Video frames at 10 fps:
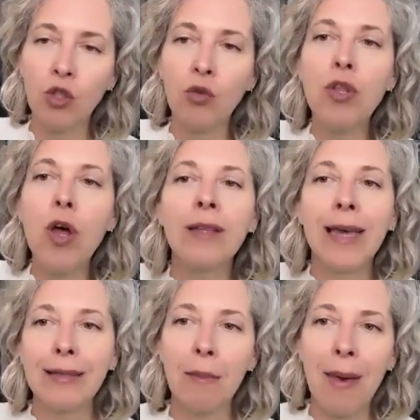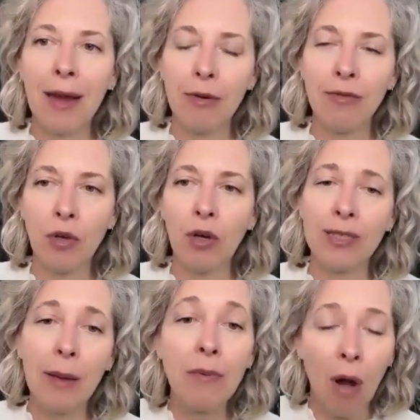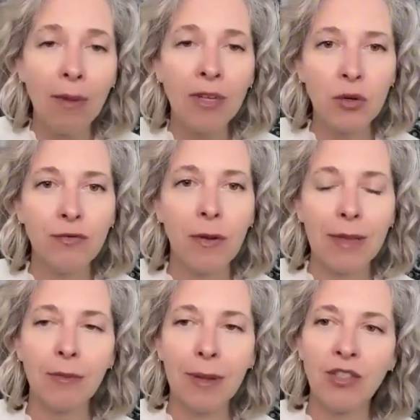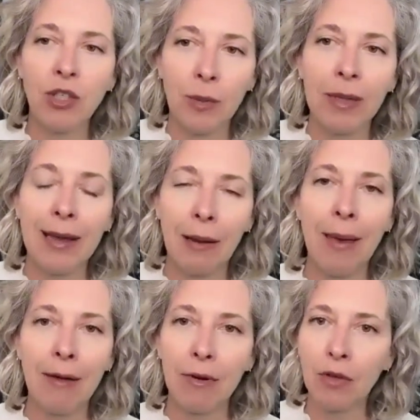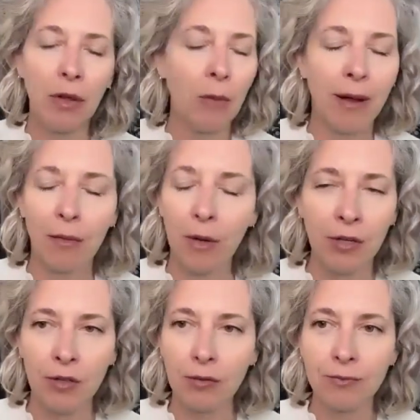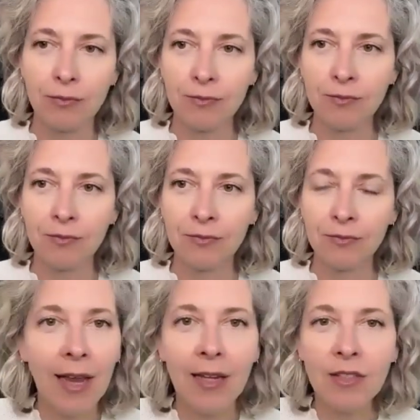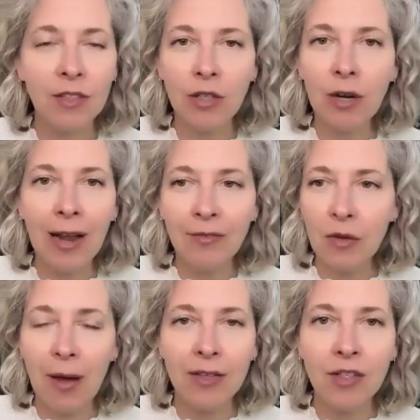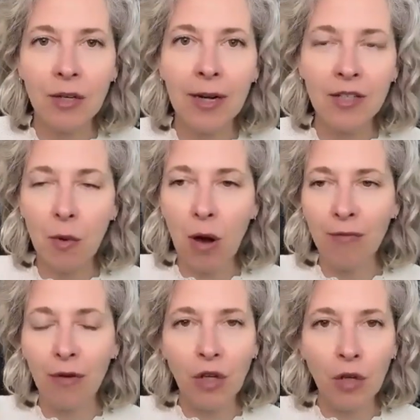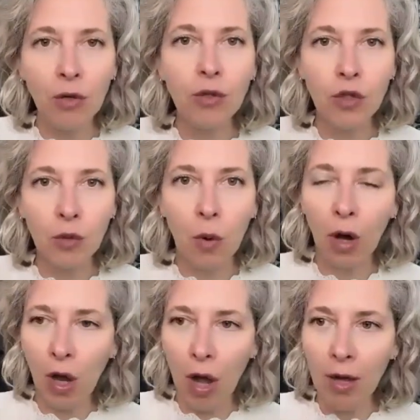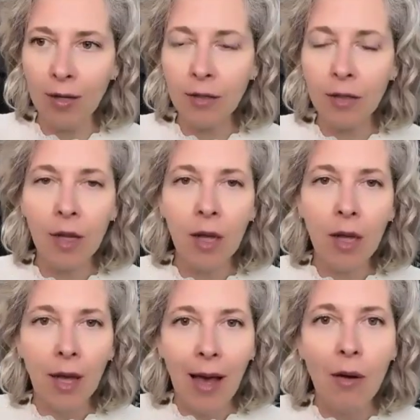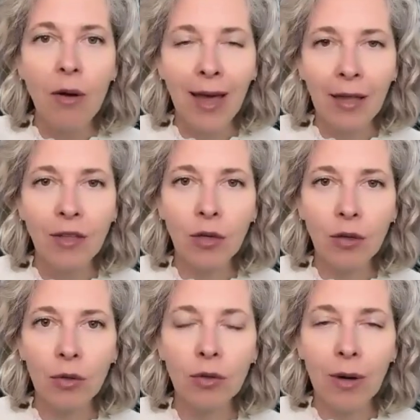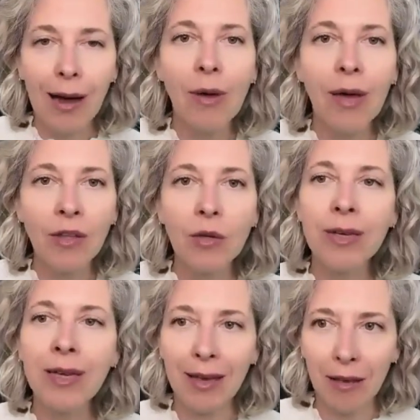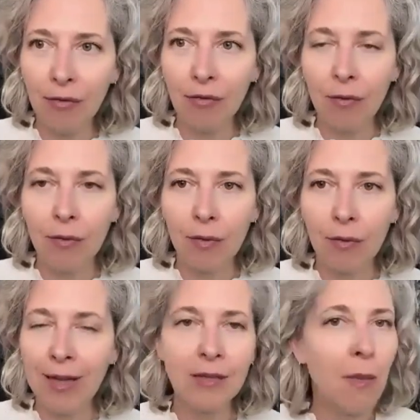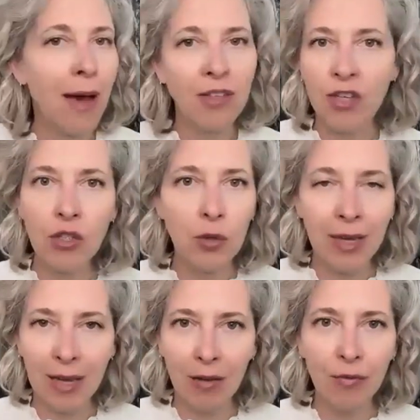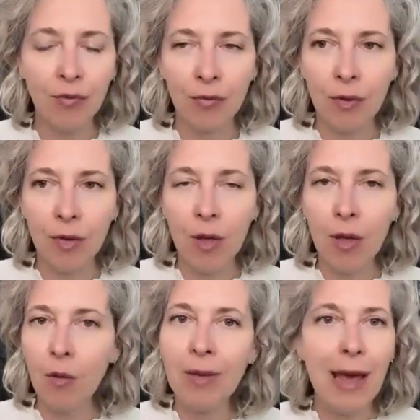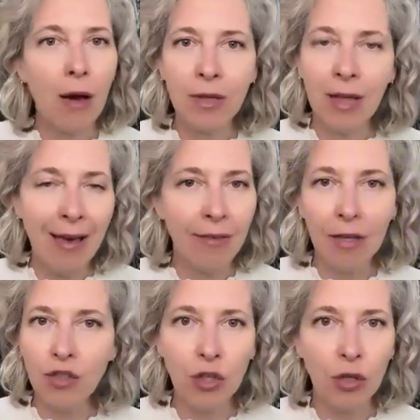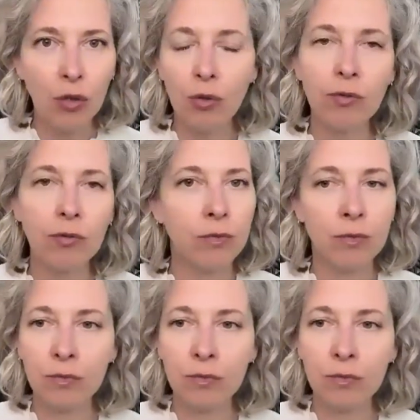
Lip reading: to not get the bad review? Because I promise you, from that place you will get a bad review no matter what you do. And you don't have to answer it. It's more for you to work on. How can you give as much as you give without having to